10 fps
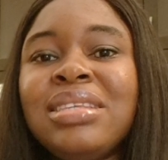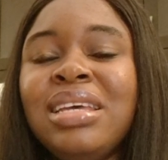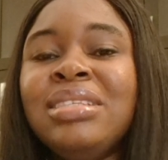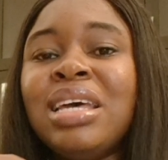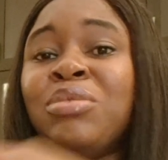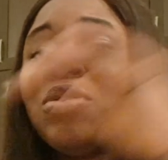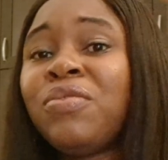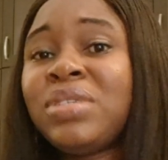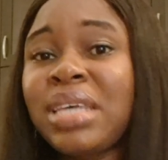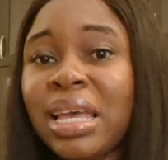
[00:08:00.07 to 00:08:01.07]
in terms
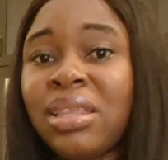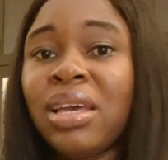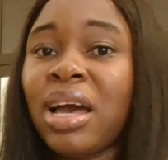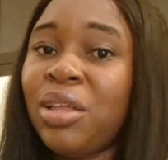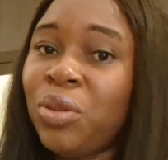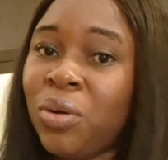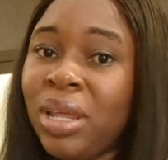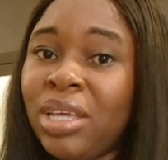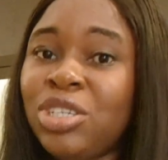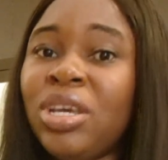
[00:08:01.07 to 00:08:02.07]
of technical
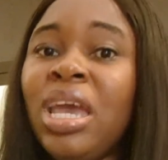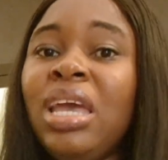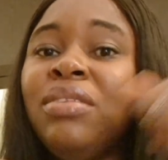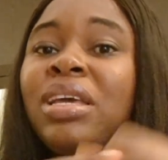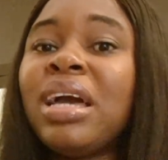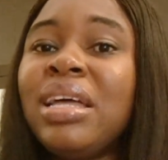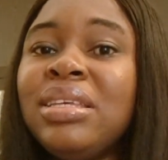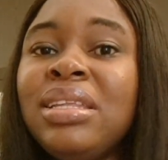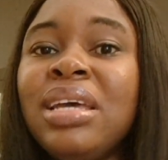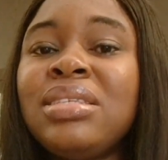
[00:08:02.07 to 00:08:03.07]
knowledge, the
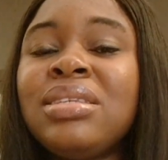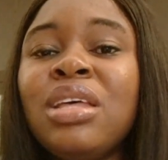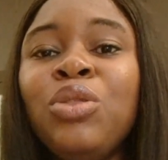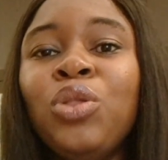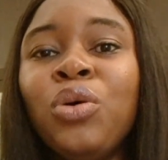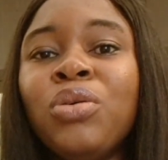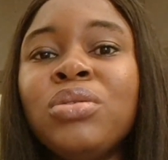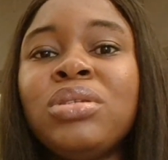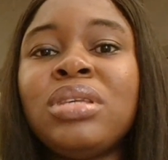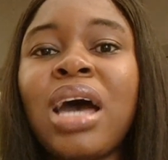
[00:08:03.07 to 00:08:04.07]
candidate
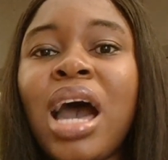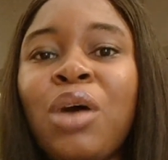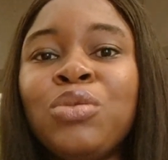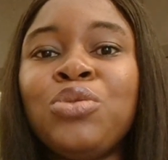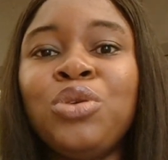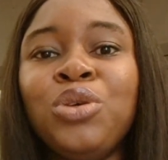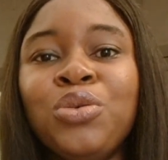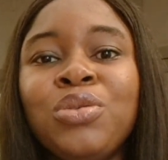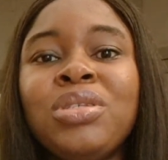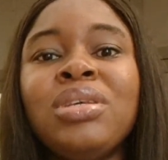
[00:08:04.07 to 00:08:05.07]
knows how to
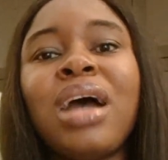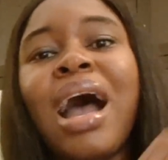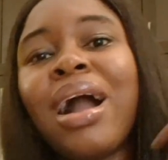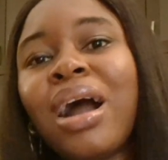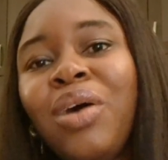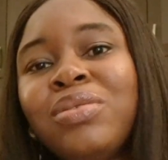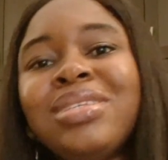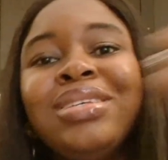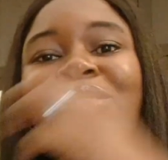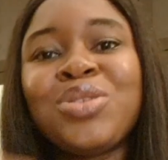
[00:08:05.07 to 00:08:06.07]
use
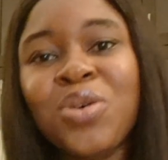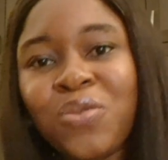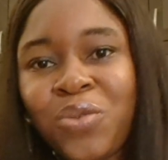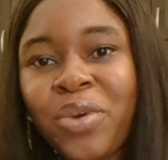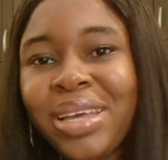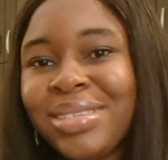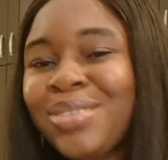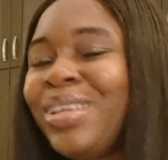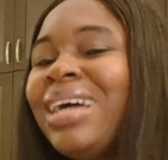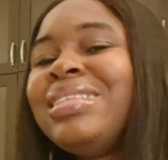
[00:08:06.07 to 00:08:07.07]
accounting software.
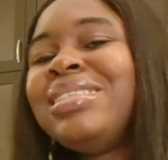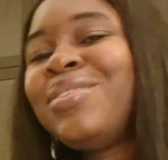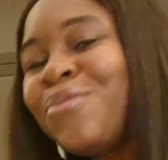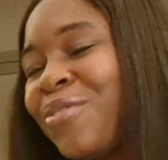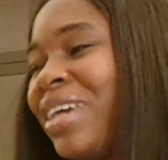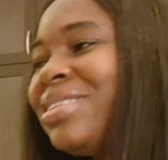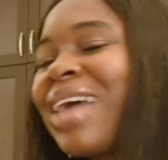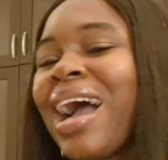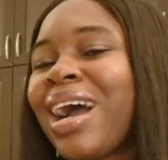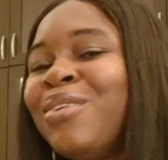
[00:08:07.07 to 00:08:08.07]
So there are different
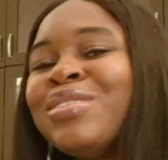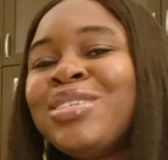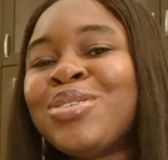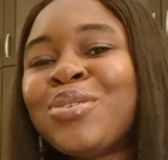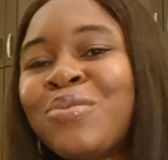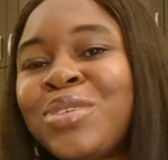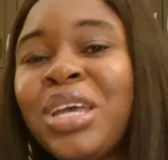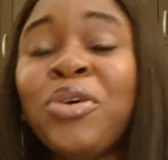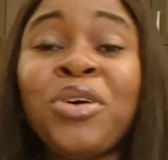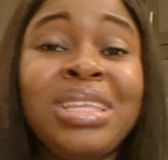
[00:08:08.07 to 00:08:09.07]
accounting software.
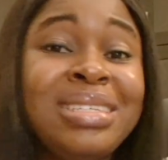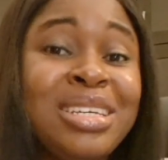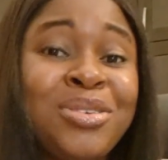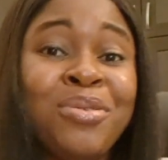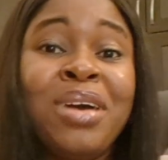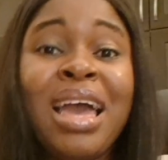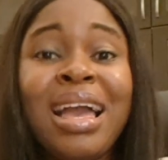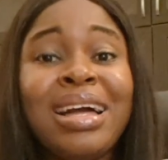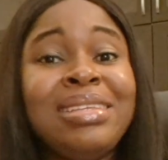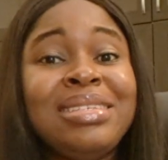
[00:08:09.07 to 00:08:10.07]
Your organization
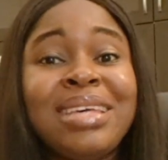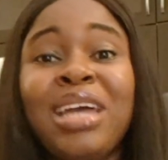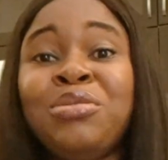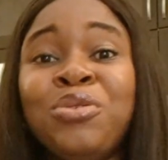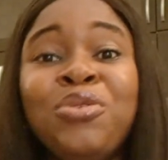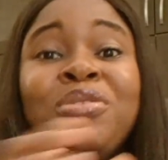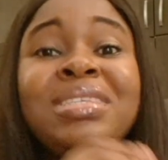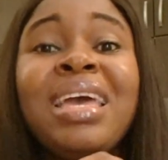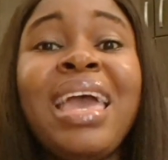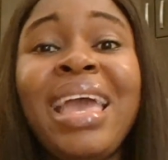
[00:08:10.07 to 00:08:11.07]
can decide to use
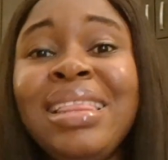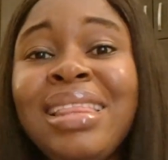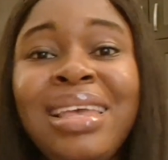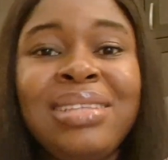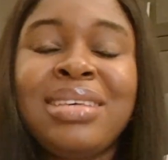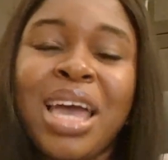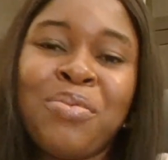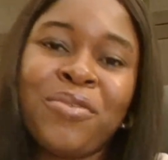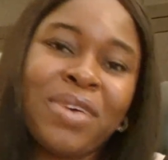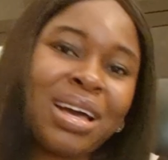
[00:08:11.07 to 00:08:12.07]
any type
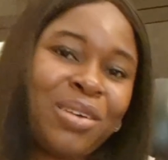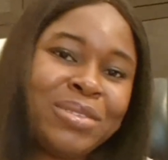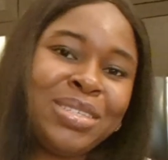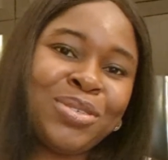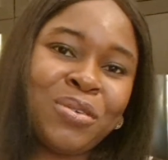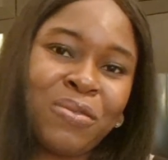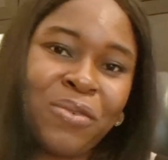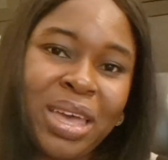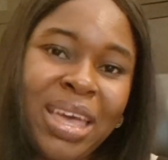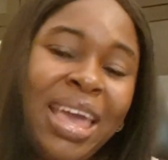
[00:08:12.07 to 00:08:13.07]
of accounting
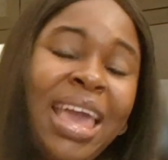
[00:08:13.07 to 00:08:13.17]
software.